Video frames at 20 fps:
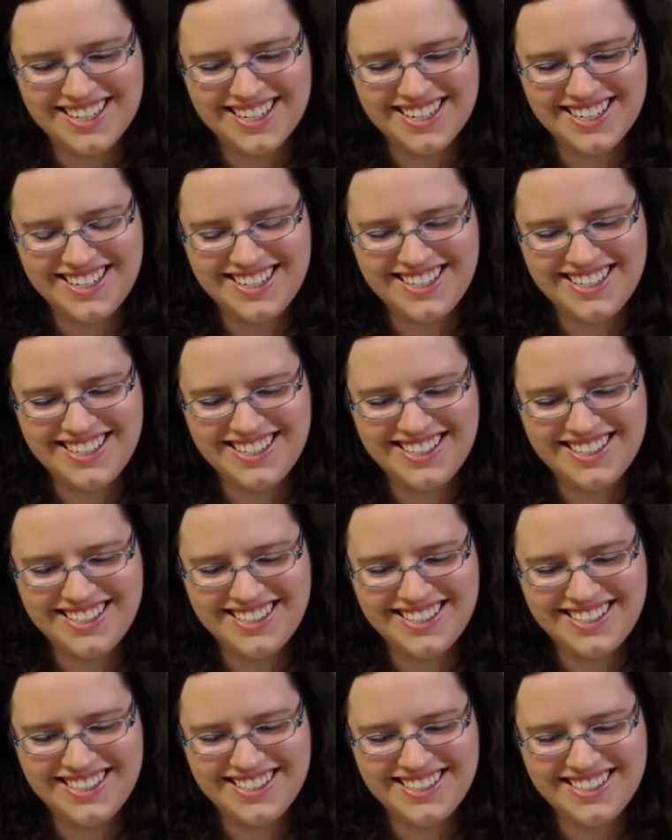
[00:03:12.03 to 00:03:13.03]
Oh.
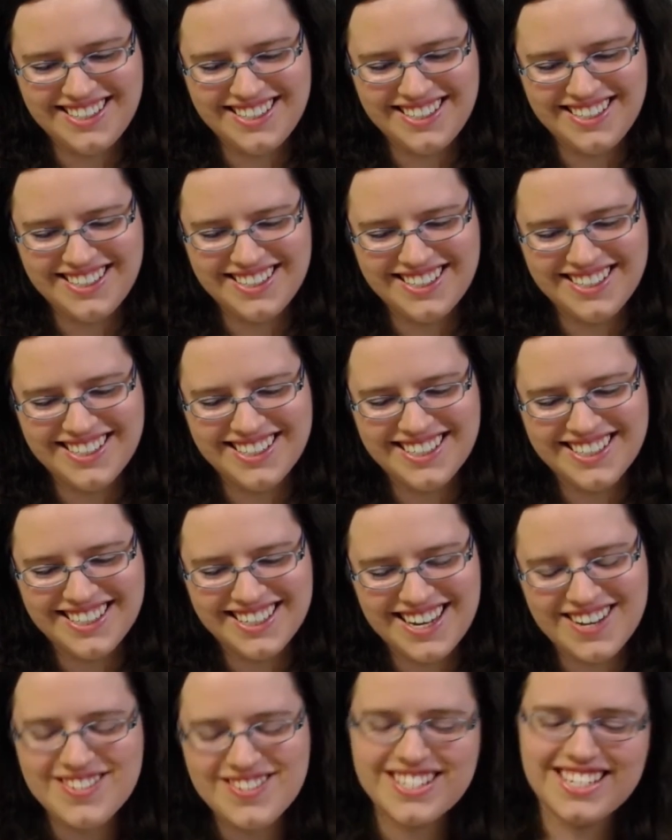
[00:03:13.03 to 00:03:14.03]

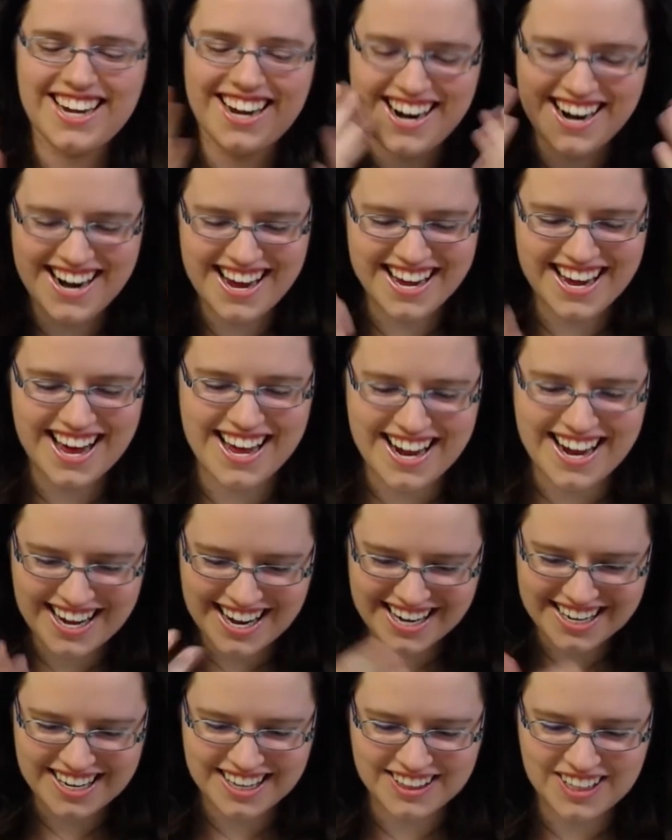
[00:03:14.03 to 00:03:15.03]
I'm sorry, I
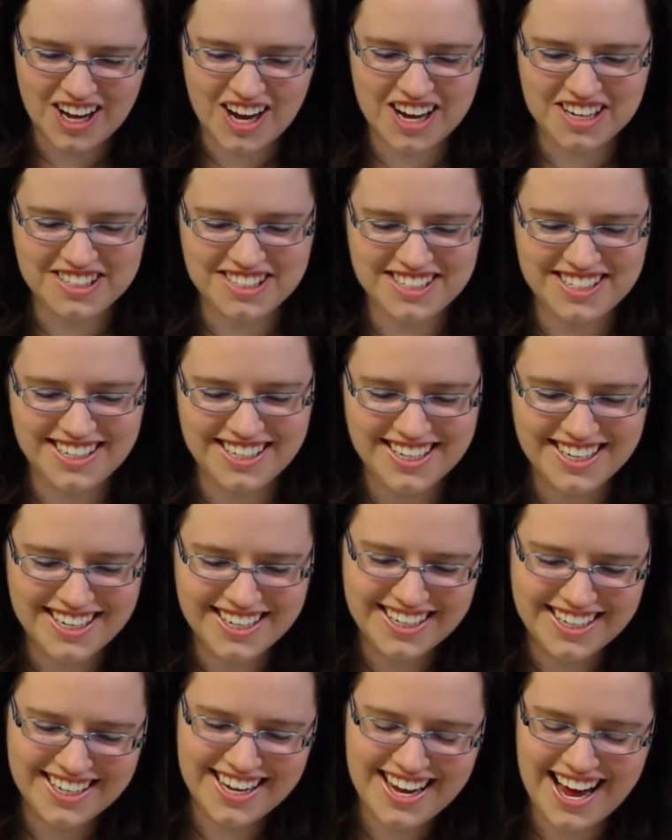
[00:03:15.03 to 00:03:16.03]
got lost.
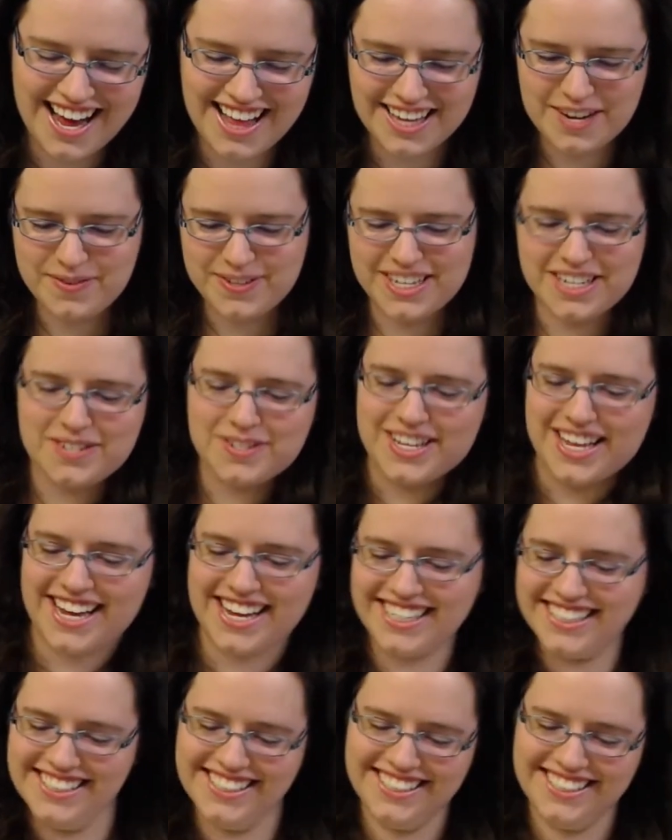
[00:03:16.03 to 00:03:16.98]
I like it when they do that.